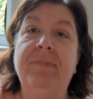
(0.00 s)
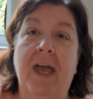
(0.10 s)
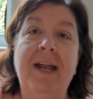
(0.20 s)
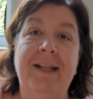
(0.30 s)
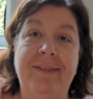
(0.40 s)

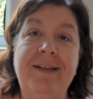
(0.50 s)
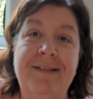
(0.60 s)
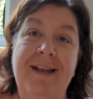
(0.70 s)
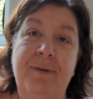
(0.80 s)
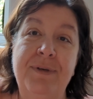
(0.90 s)
I didn't think
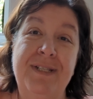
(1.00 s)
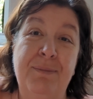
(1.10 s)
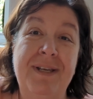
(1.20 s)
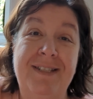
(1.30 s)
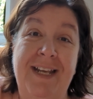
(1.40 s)
today was the
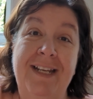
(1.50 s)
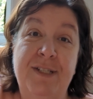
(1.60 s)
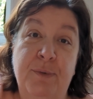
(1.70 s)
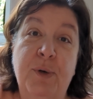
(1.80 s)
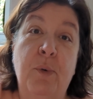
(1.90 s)
best day
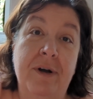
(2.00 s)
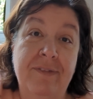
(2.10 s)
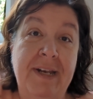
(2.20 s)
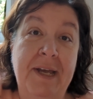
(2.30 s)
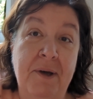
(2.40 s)
to record a
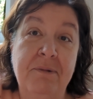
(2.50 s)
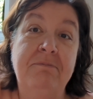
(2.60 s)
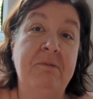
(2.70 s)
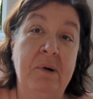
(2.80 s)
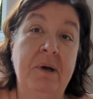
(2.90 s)
video
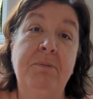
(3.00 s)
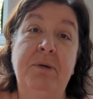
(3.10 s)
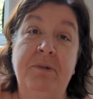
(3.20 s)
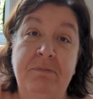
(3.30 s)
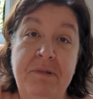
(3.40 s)
for
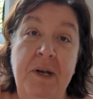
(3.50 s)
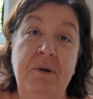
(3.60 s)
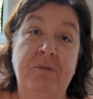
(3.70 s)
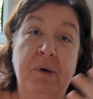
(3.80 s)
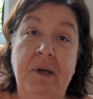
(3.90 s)

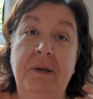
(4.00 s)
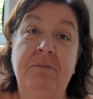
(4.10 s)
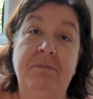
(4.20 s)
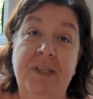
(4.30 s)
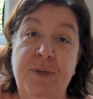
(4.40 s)
a
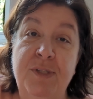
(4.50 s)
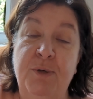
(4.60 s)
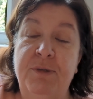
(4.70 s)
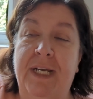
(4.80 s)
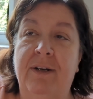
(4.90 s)

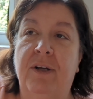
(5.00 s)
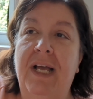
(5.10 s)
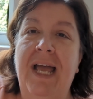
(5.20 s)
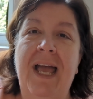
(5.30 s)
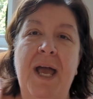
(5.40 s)
YouTube channel.
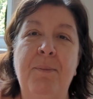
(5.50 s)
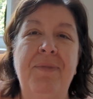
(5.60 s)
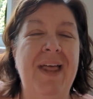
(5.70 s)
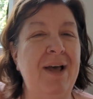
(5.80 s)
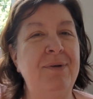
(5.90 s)

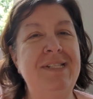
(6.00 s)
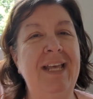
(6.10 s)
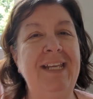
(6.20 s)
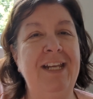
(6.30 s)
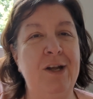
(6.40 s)
But then I was
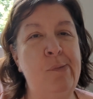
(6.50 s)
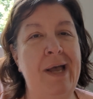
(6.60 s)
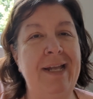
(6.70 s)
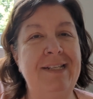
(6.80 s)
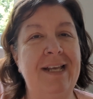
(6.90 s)
like, you know
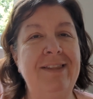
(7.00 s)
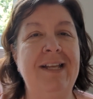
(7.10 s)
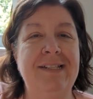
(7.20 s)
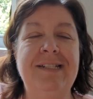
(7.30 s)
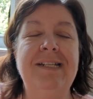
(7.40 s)
what?
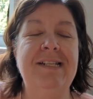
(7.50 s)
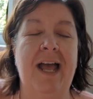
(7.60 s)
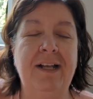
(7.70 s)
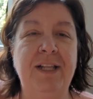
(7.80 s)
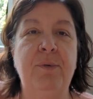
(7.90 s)
This is
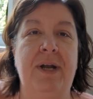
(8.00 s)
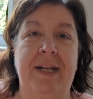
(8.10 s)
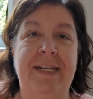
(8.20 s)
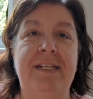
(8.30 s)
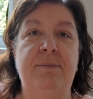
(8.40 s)
exactly what
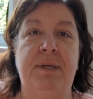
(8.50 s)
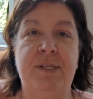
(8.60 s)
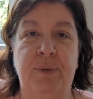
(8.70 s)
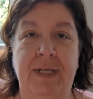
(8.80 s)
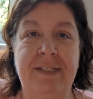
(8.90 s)
I need to be
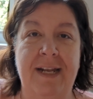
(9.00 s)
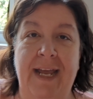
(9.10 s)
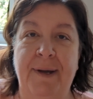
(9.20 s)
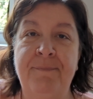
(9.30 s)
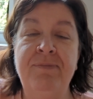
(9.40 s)
doing
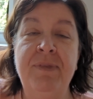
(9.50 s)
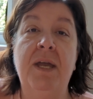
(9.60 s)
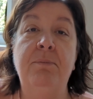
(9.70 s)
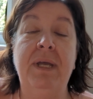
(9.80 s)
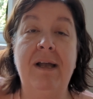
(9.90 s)
today,
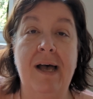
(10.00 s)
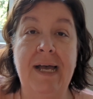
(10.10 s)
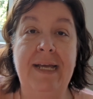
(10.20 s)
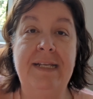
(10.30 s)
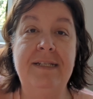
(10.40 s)

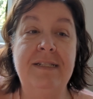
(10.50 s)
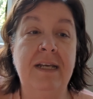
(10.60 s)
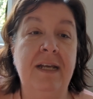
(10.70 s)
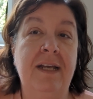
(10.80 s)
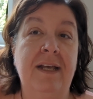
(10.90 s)

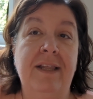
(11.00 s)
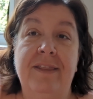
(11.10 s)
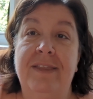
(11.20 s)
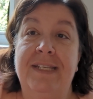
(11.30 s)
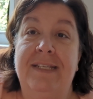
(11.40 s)
because
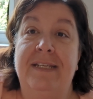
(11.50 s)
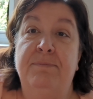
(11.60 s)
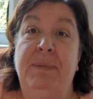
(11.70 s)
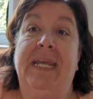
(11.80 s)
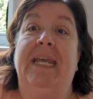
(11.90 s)
this is
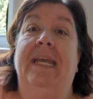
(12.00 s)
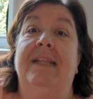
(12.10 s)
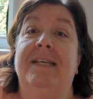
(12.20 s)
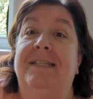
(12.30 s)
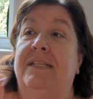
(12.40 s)
me.
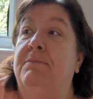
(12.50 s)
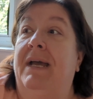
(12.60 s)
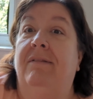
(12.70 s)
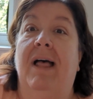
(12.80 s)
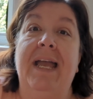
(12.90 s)
This is
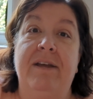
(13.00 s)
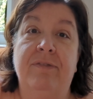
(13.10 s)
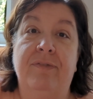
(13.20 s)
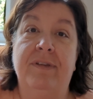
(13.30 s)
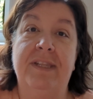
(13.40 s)
my
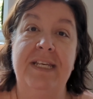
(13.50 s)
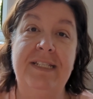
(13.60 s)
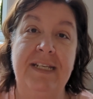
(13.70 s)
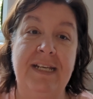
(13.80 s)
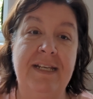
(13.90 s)
life.
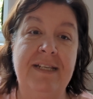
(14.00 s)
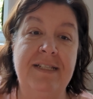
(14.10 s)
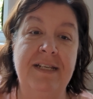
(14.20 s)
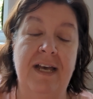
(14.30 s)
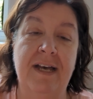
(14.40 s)
This
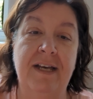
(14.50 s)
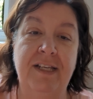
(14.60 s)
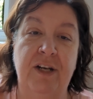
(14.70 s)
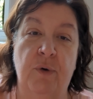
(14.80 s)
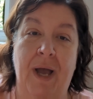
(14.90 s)
is,
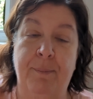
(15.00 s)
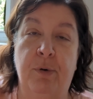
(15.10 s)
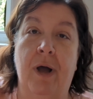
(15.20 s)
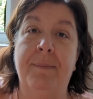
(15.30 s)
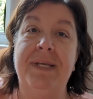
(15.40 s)
I
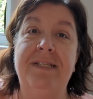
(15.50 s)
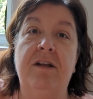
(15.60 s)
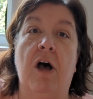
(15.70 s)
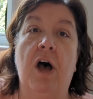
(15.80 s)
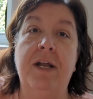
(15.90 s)
promise
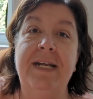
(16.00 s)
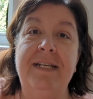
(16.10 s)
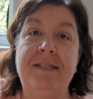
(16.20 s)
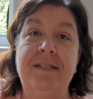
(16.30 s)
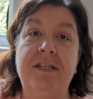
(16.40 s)
an
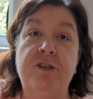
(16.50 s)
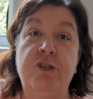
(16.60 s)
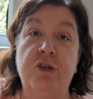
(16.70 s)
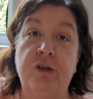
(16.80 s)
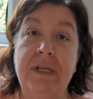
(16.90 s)
honest
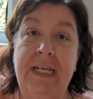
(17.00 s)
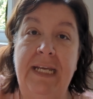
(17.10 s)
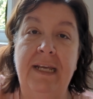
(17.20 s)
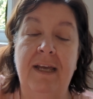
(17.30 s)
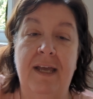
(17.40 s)

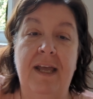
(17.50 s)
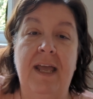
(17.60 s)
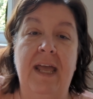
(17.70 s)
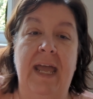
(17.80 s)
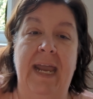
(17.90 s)
journey,
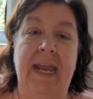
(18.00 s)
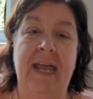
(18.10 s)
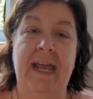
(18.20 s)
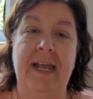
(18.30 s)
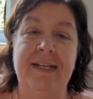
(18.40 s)

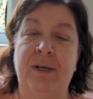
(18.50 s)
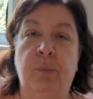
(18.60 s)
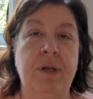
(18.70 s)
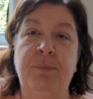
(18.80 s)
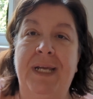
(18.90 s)
and it
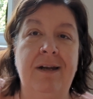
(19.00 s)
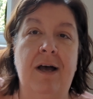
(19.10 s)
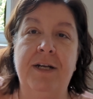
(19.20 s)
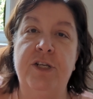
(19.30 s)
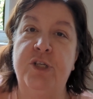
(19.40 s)
wouldn't be an
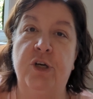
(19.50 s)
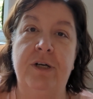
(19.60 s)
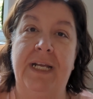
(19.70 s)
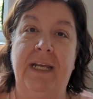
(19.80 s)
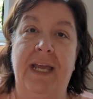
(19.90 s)
honest
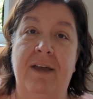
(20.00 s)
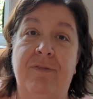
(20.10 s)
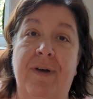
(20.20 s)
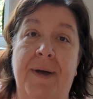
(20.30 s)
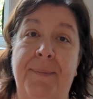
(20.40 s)
journey
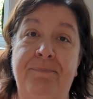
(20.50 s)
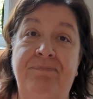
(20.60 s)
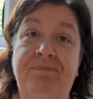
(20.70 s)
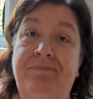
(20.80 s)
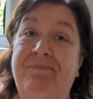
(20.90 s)
if
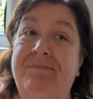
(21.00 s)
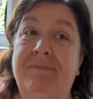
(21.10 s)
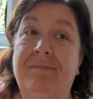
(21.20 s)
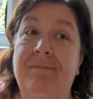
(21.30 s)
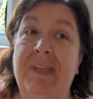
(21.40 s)

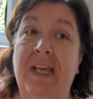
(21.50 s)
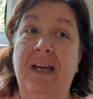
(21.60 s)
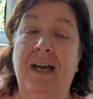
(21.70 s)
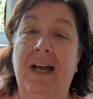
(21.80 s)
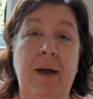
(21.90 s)

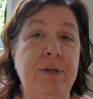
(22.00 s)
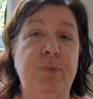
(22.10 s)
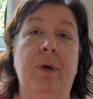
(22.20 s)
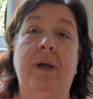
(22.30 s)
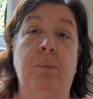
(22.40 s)
I
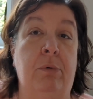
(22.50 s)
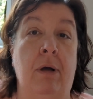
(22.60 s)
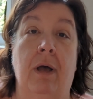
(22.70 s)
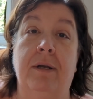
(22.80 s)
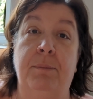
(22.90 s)
was wearing a
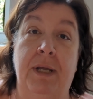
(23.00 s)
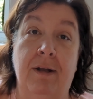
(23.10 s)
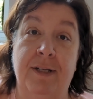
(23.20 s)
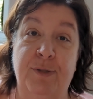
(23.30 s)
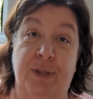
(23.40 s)
bra, to be
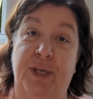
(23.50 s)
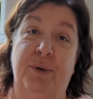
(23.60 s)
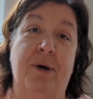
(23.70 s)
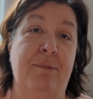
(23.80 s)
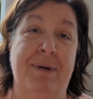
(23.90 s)
honest with
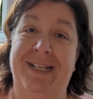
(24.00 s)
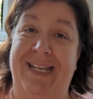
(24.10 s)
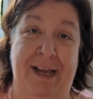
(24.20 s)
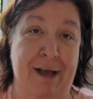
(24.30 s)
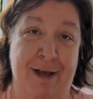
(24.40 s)
you, on my
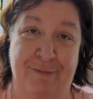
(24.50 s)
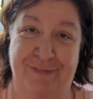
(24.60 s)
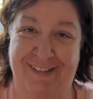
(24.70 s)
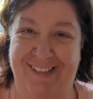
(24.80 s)
day off.